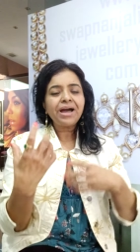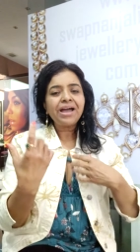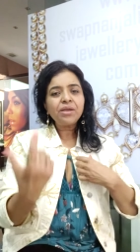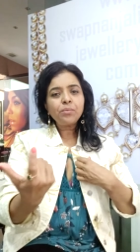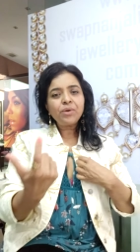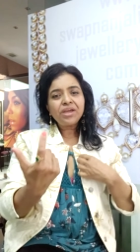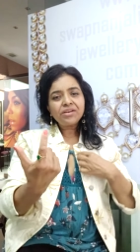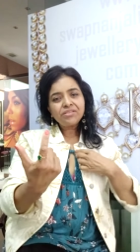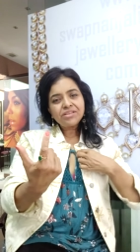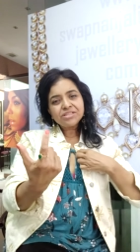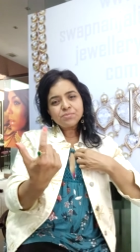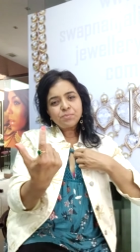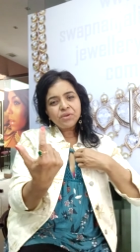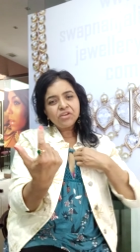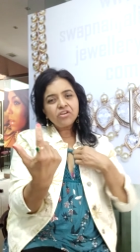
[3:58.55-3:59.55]
I wear
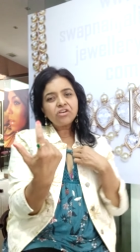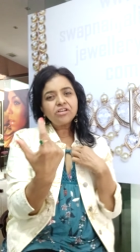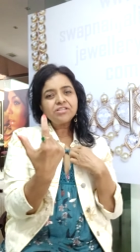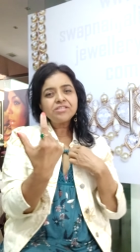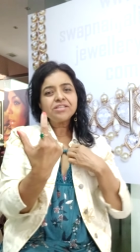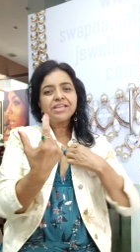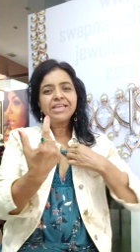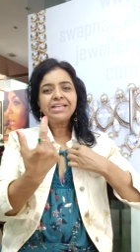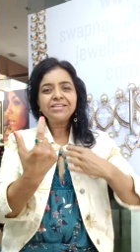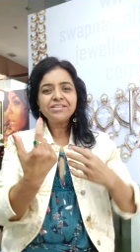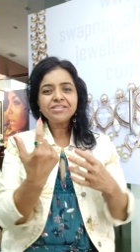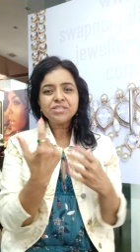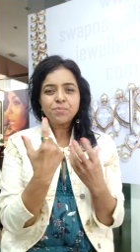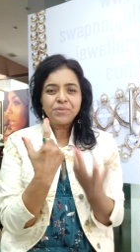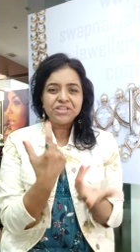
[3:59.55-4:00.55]
this because it
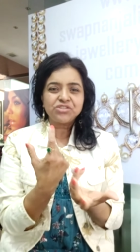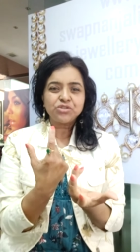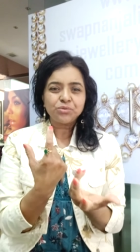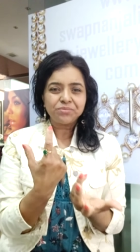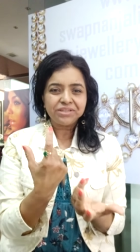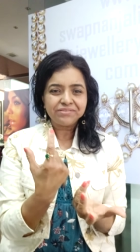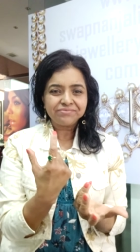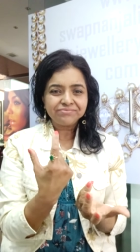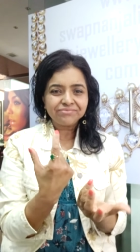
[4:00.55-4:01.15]
speaks to me.